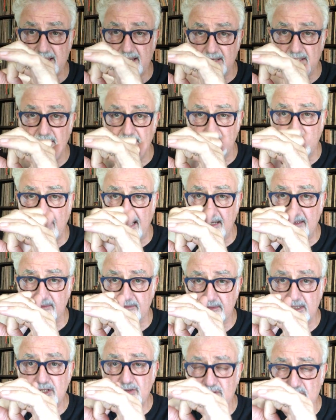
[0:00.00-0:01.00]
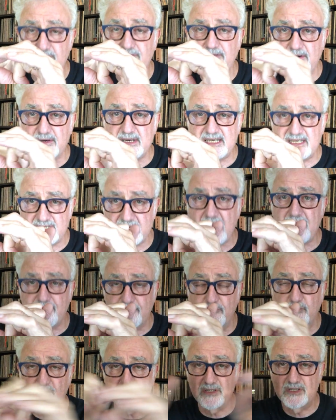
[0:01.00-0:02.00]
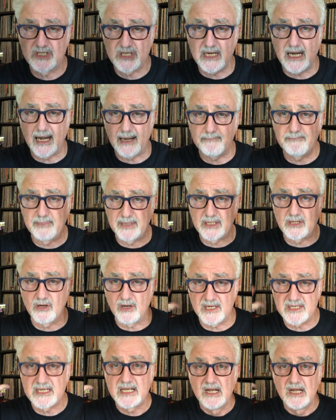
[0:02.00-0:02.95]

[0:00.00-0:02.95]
it. Now, this was a very safe wood shop because